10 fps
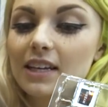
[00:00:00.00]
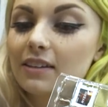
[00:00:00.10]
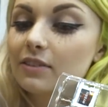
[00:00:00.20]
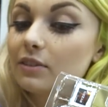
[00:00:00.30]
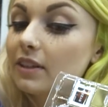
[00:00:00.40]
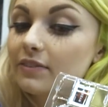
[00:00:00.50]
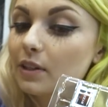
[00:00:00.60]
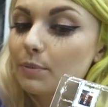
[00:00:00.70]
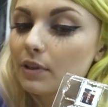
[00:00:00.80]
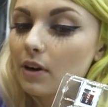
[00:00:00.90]
Okay. You lift
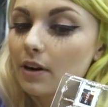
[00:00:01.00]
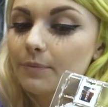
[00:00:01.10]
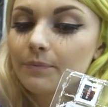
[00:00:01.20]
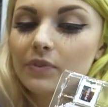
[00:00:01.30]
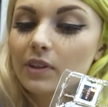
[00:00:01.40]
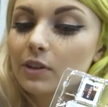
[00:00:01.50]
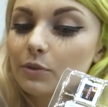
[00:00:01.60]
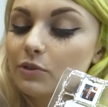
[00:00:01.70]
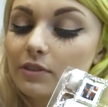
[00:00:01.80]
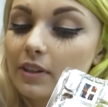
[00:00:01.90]
up an arm,
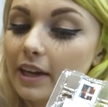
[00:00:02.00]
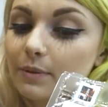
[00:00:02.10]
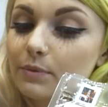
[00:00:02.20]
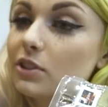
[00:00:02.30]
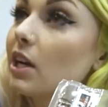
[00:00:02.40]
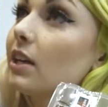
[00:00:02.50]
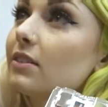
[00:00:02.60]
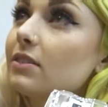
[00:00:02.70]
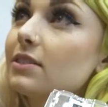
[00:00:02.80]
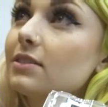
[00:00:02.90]
you line up the
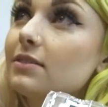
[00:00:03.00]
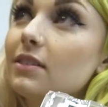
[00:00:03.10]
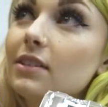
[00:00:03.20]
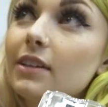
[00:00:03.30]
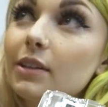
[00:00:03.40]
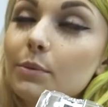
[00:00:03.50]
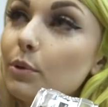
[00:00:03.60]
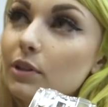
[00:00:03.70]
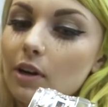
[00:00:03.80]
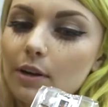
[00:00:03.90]
triangles,
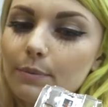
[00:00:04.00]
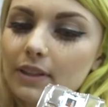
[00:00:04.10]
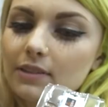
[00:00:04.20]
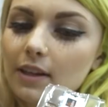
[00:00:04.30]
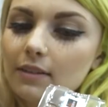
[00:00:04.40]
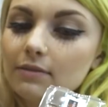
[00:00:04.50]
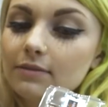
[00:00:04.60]
put the arm back down.